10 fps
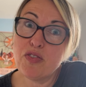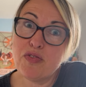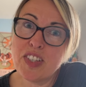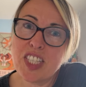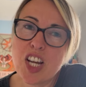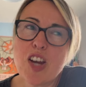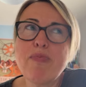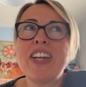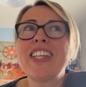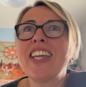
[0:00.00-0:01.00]
video,
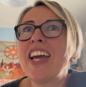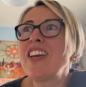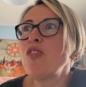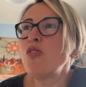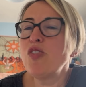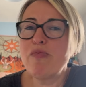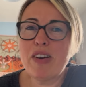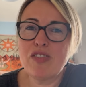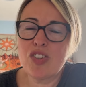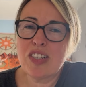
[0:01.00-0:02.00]
but again, all
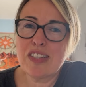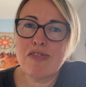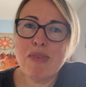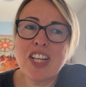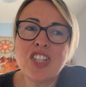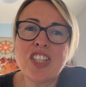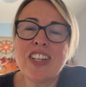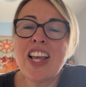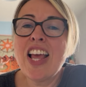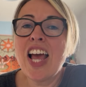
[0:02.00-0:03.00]
about
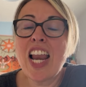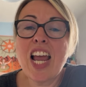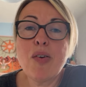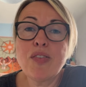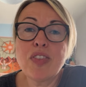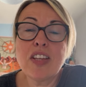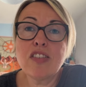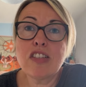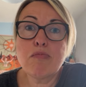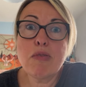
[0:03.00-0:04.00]
transformation, allowing things
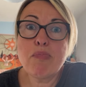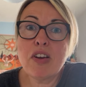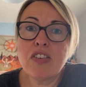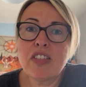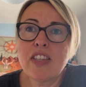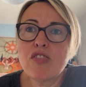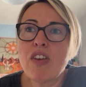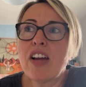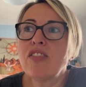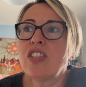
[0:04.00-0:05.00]
to be burnt to the
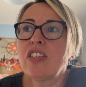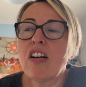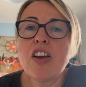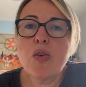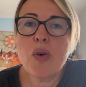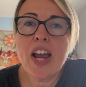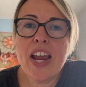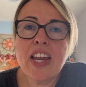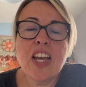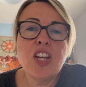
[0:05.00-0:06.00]
ground, to die
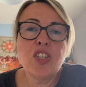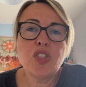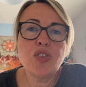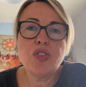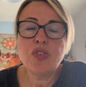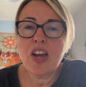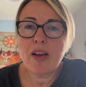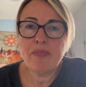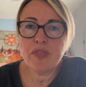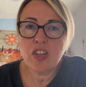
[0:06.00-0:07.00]
away, to,
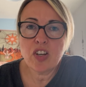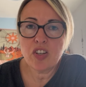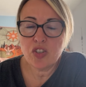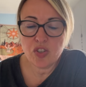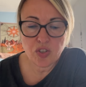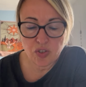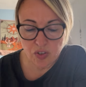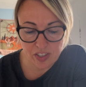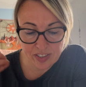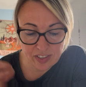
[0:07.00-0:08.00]
um, you know, to
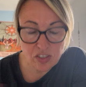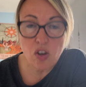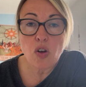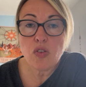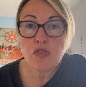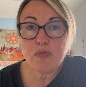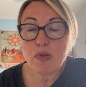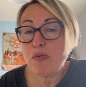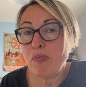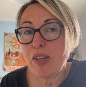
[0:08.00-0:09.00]
dissolve
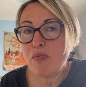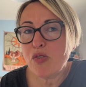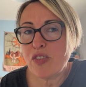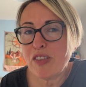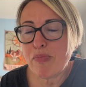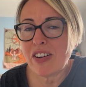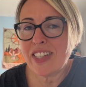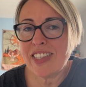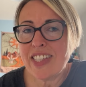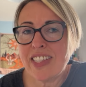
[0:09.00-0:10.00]
probably more in the
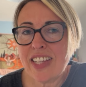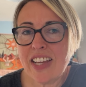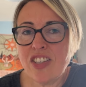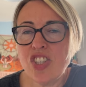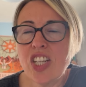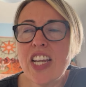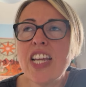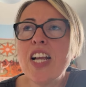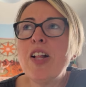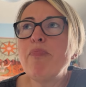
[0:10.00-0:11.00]
Pisces energy
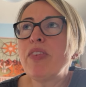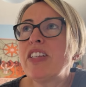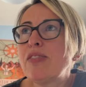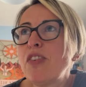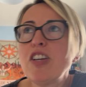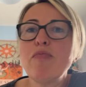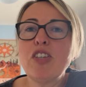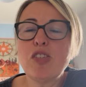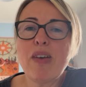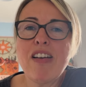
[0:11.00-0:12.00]
that is very
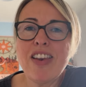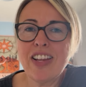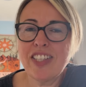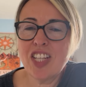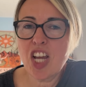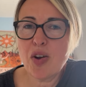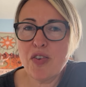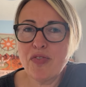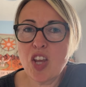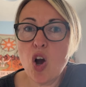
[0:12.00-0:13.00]
much about letting go
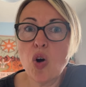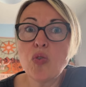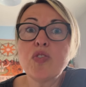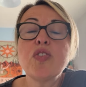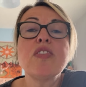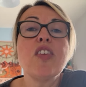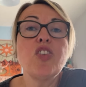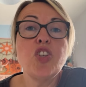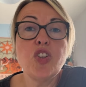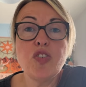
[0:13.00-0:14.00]
of the old so that the
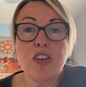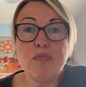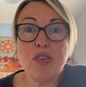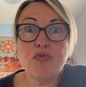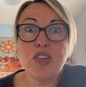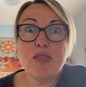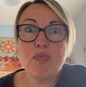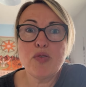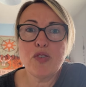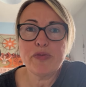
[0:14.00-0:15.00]
new can be
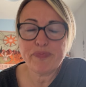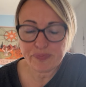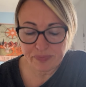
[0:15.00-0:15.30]
reborn